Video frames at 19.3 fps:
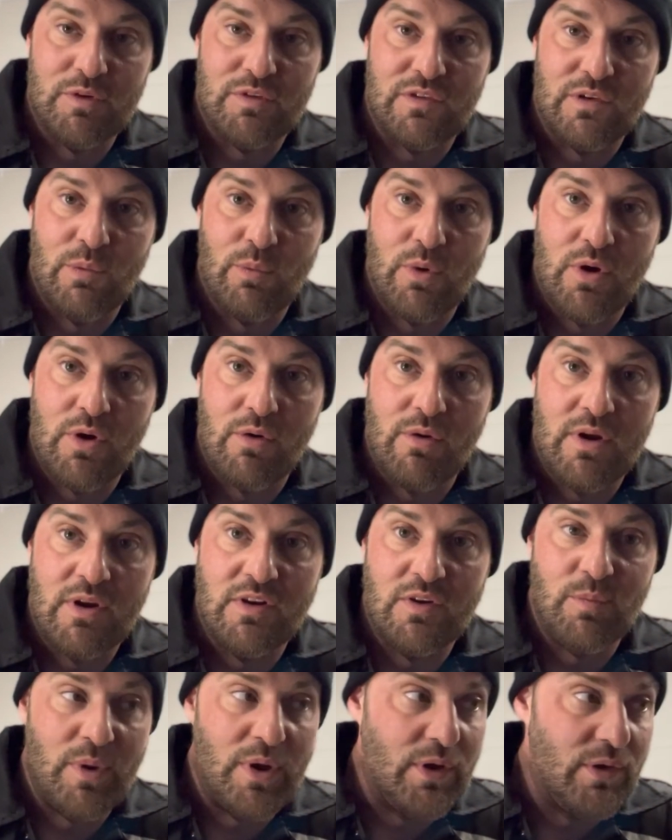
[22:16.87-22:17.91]
somewhere
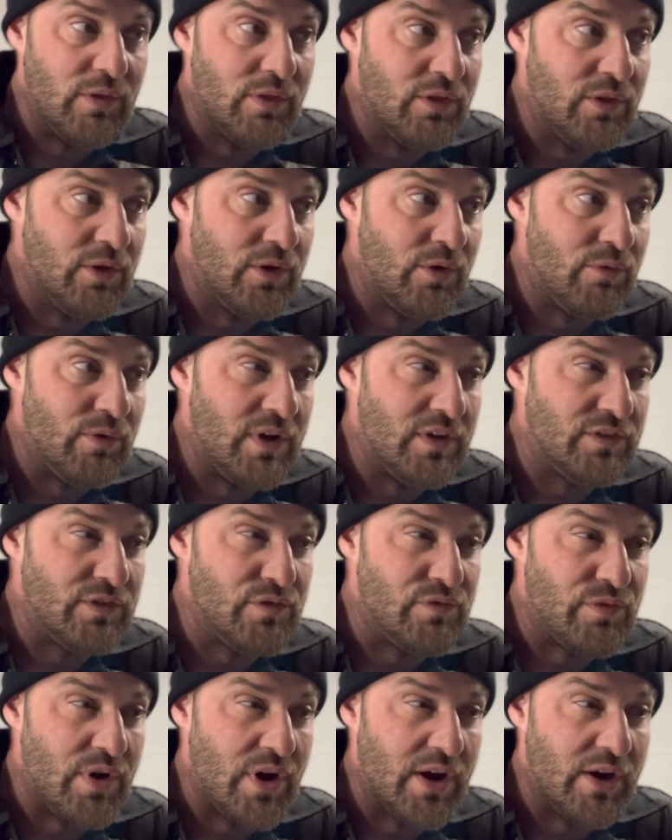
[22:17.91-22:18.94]
around about the
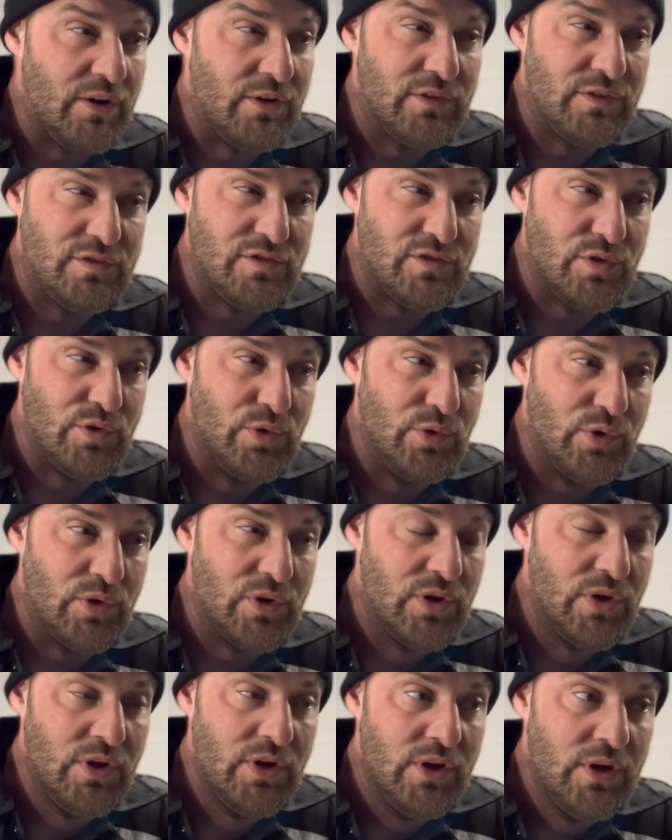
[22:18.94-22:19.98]
reservoir stroke